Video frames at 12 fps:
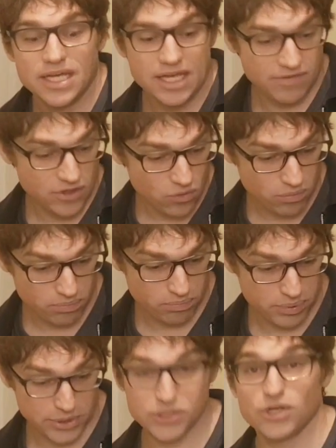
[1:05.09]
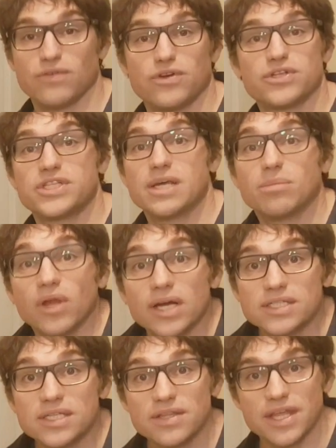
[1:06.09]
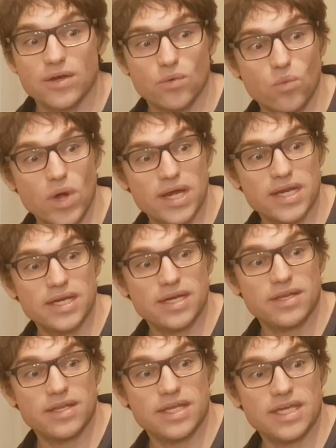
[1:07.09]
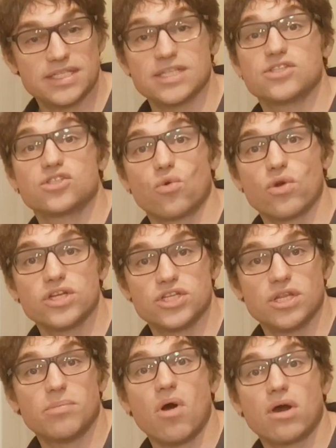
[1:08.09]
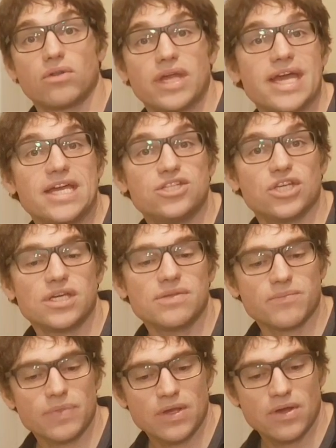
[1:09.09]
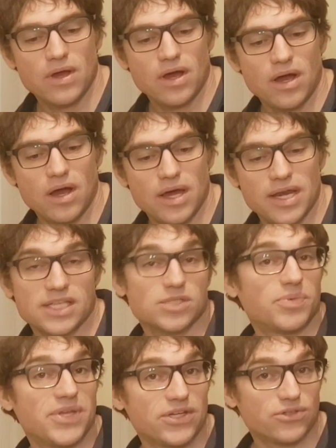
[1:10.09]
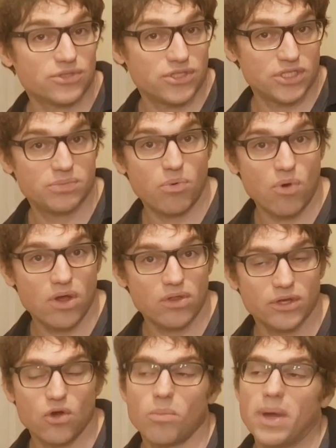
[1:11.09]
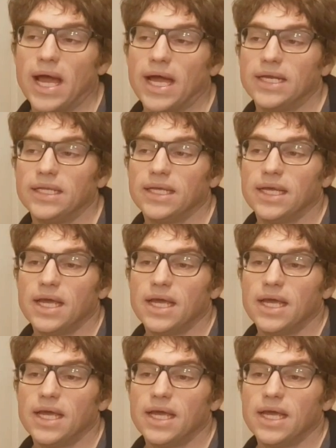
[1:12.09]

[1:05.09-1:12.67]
If you don't preserve it or stabilize it, then when it's in storage in the bottle aging, it has the potential to spoil and go bad.